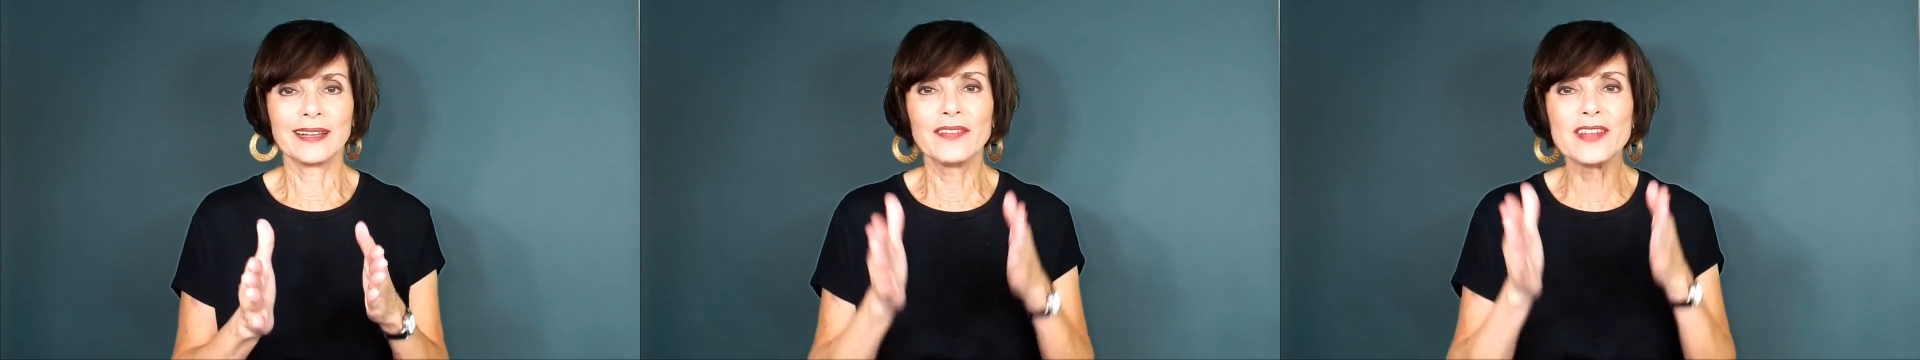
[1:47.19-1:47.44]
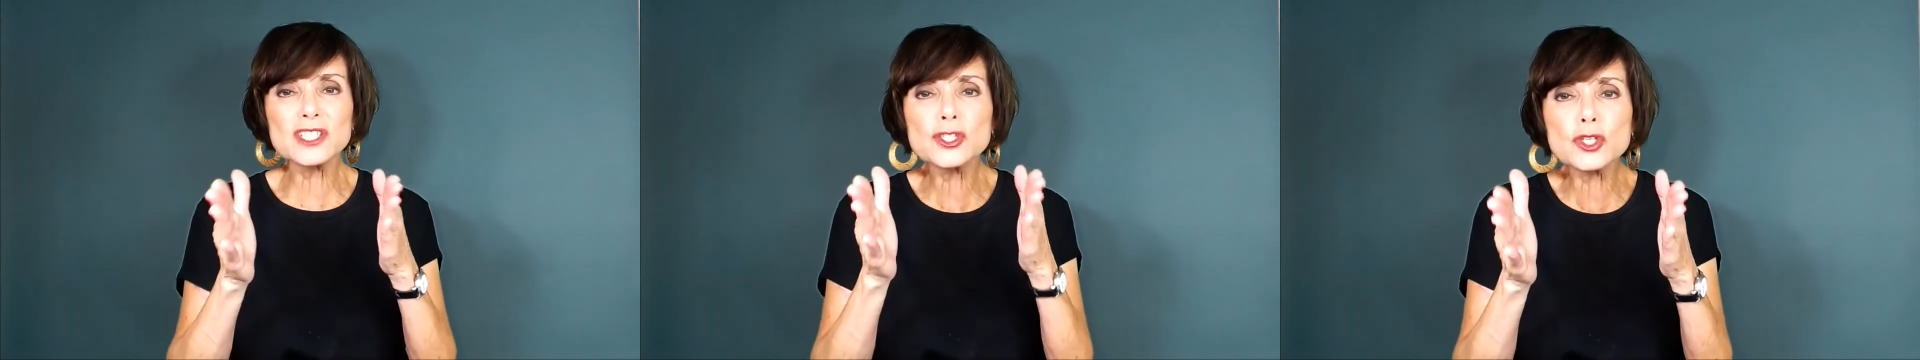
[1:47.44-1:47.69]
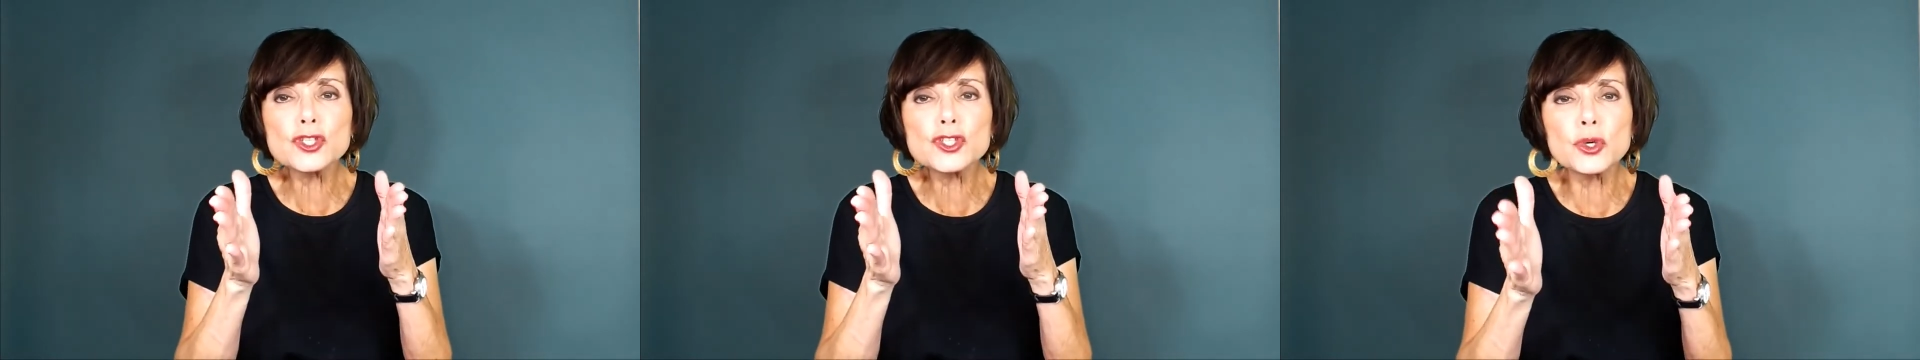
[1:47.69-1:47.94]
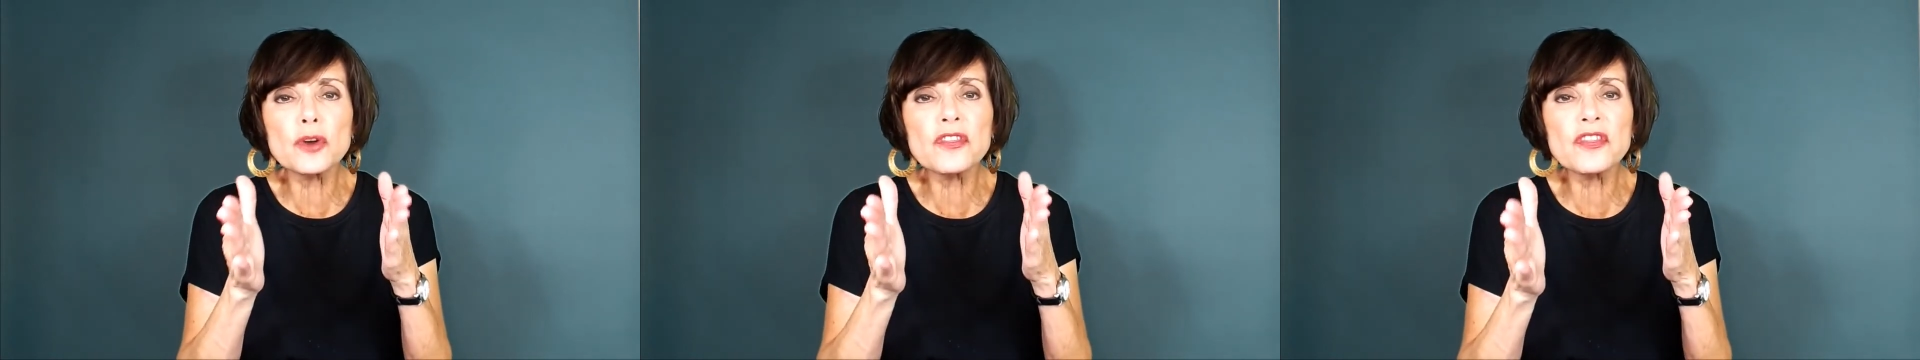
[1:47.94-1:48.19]
This is a
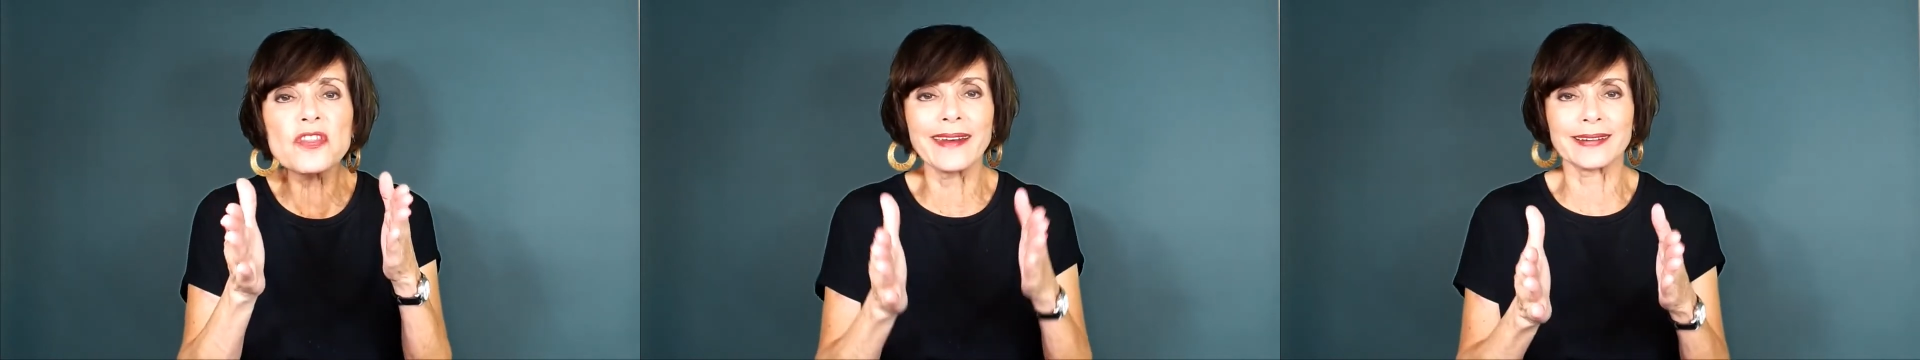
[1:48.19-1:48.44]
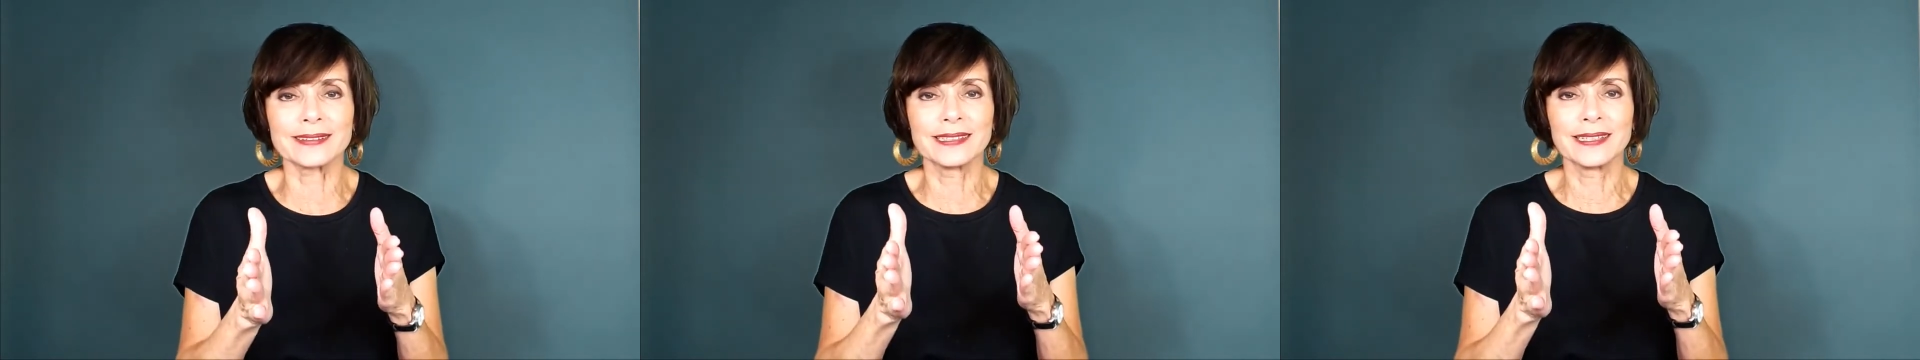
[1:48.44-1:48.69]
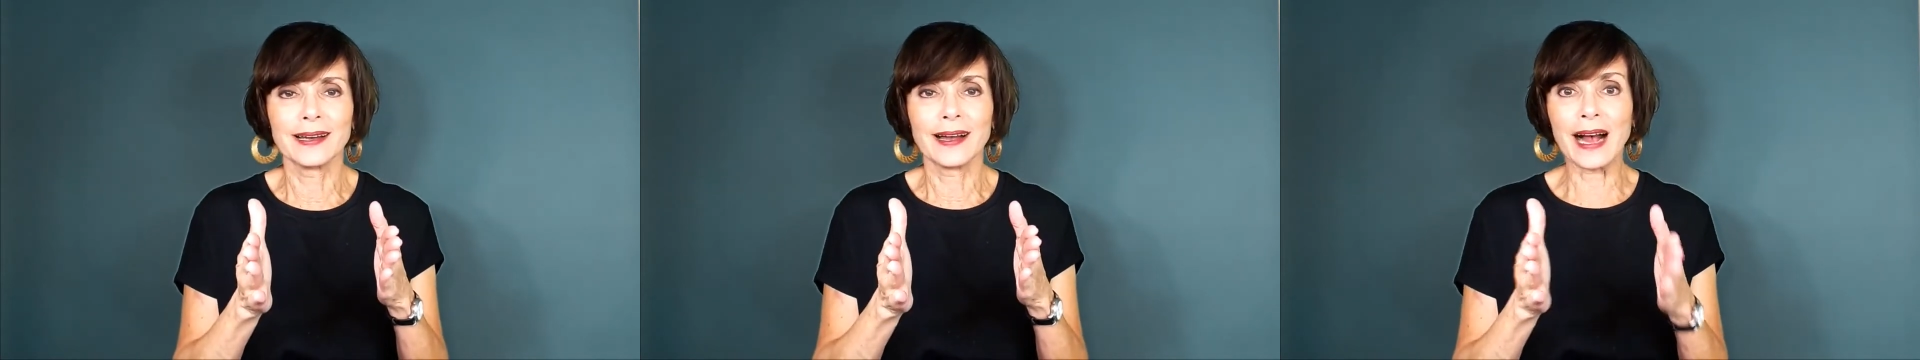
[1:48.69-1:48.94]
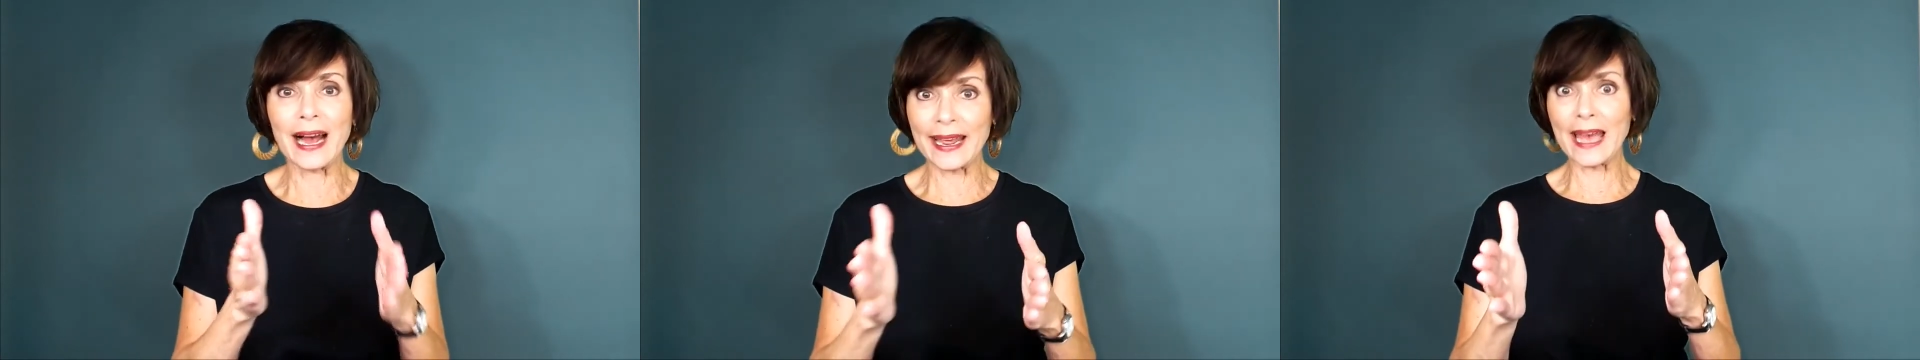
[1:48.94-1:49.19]
sure thing.
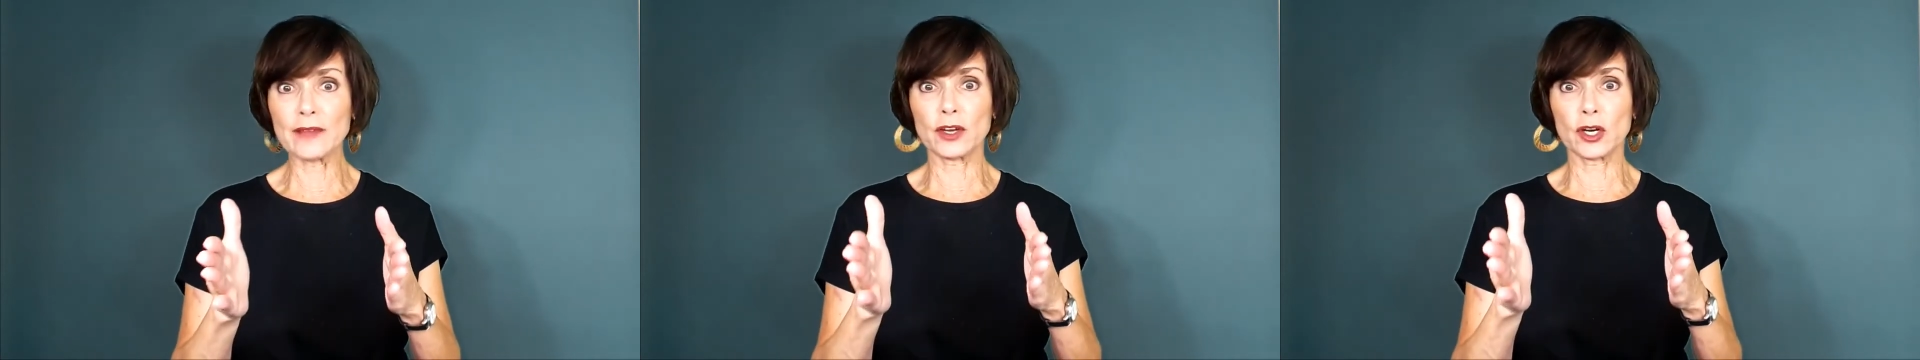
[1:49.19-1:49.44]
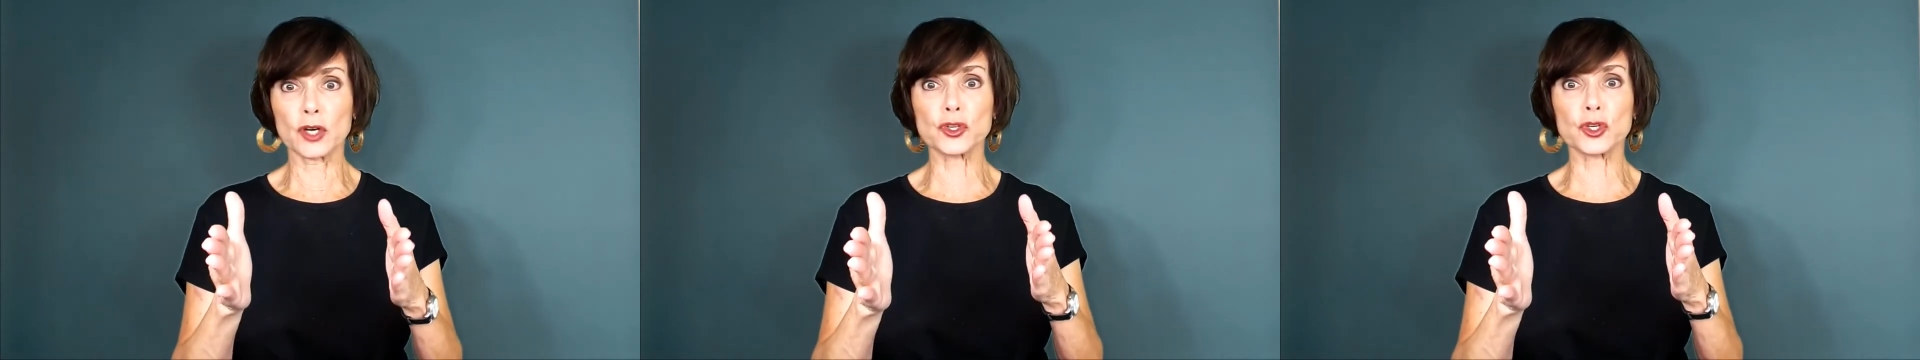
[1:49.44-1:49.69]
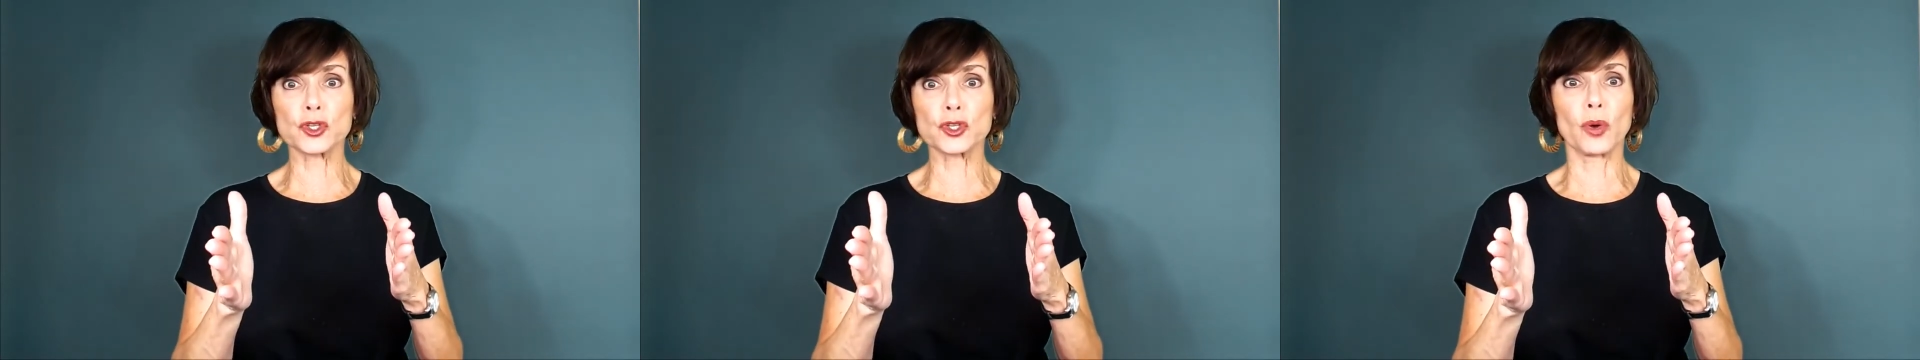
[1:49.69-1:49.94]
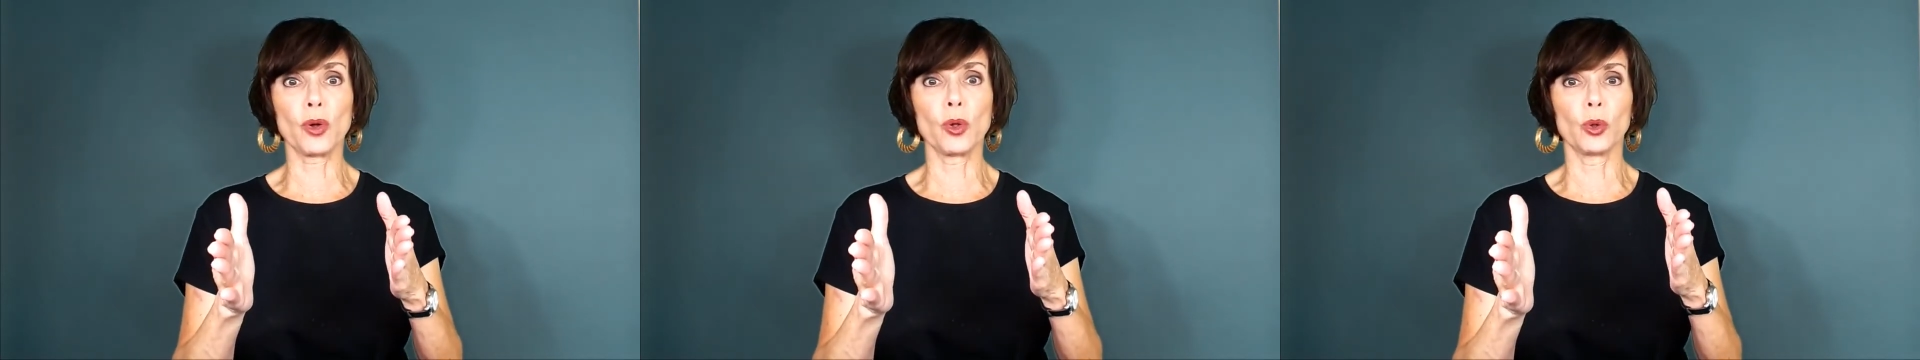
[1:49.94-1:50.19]
I have it under
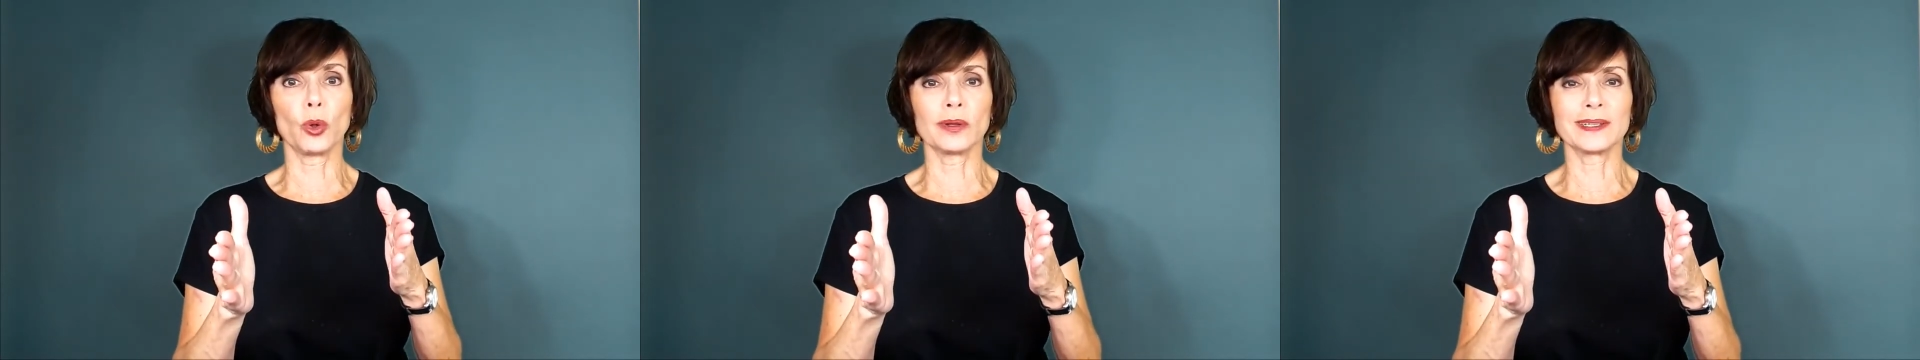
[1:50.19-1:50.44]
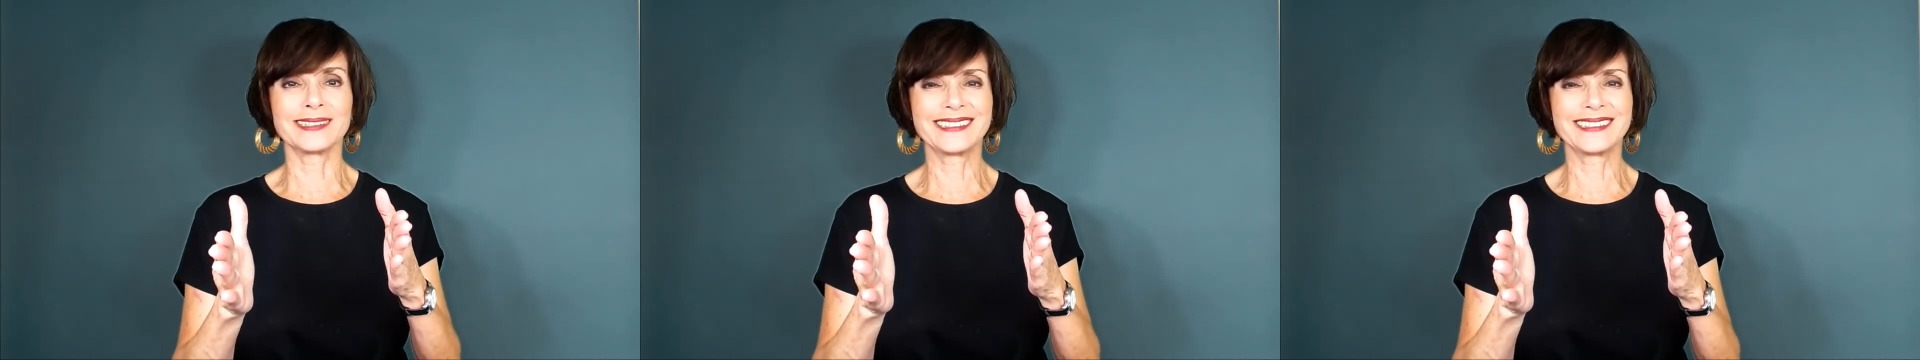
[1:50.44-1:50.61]
control.